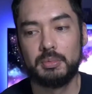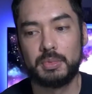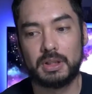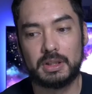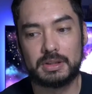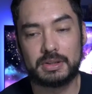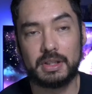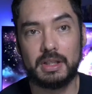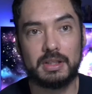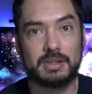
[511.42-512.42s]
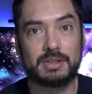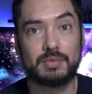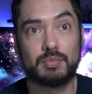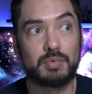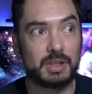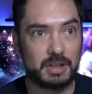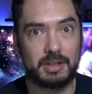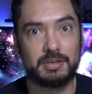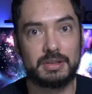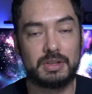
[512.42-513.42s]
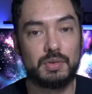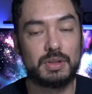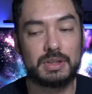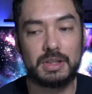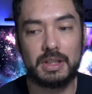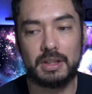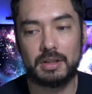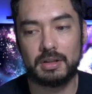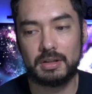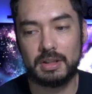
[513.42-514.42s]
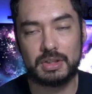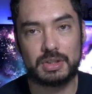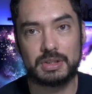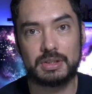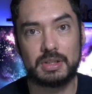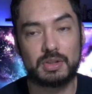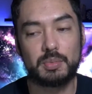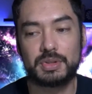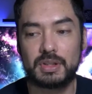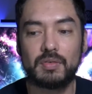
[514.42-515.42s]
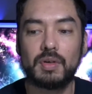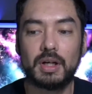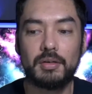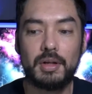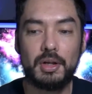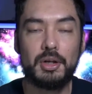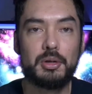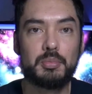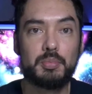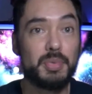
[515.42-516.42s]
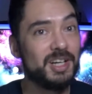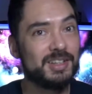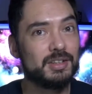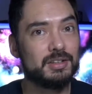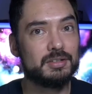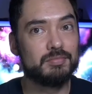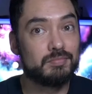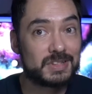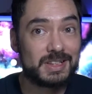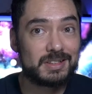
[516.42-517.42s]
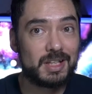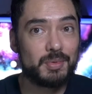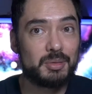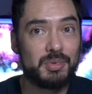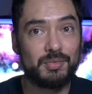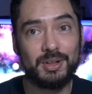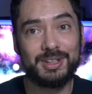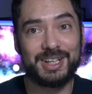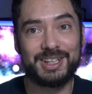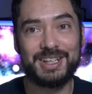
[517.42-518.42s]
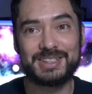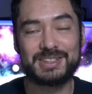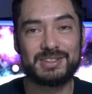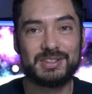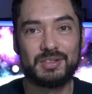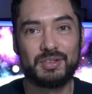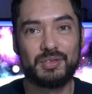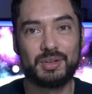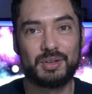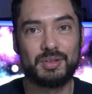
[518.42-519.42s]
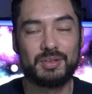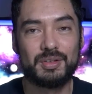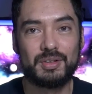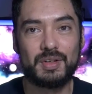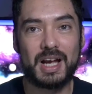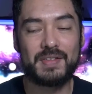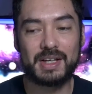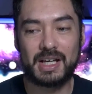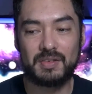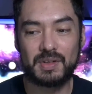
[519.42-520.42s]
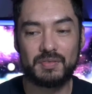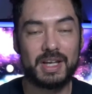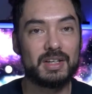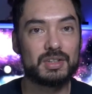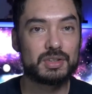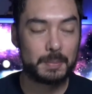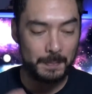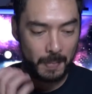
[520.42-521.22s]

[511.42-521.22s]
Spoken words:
because it is ridiculous. As you can see here, it's almost unfair, but at the same time, it can be fun, I guess, if you have that kind of advantage.